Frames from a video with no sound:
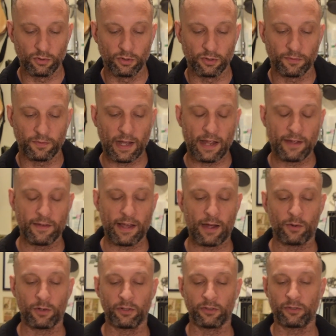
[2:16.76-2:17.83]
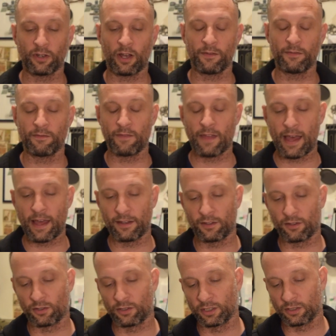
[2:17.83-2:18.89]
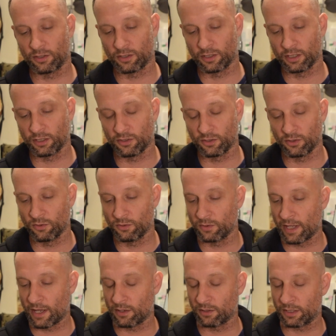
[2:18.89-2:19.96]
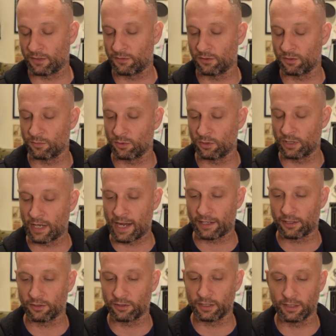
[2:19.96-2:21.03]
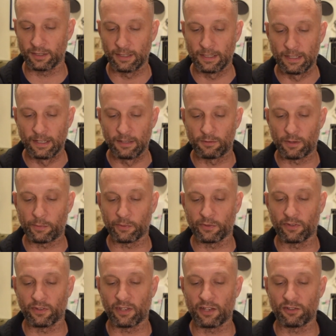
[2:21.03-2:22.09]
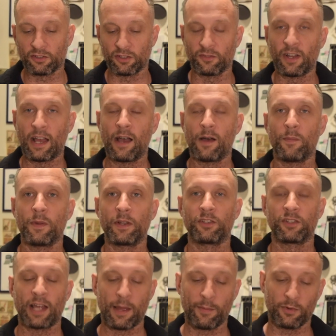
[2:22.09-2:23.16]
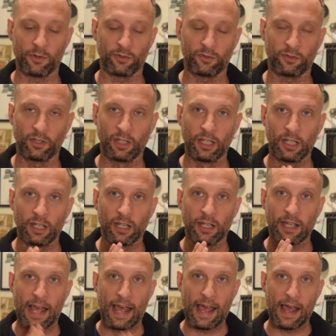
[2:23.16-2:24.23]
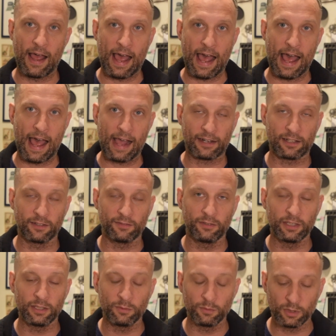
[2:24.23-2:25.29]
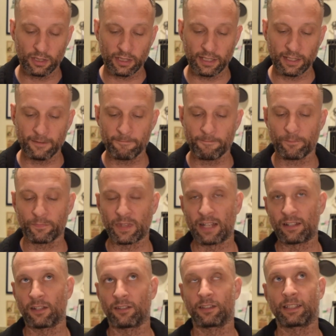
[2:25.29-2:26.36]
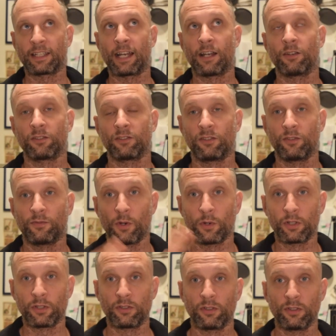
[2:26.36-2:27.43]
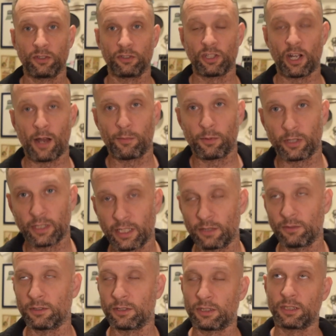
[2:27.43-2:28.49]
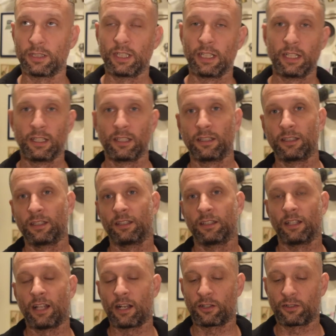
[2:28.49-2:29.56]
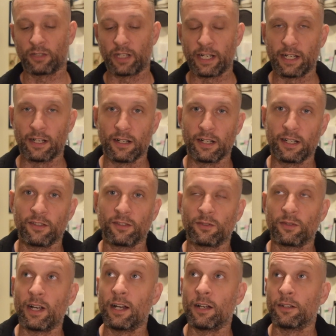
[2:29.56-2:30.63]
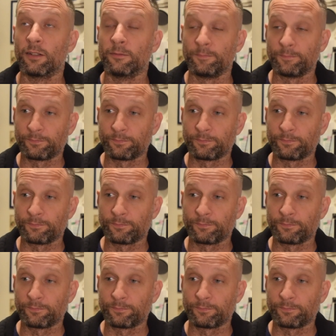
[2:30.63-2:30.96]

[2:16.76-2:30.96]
to 5 hours off of that 32, and that will give you a more accurate representation of how much time I was actively working. That doesn't count devoted to the job working, which a lot of gray areas around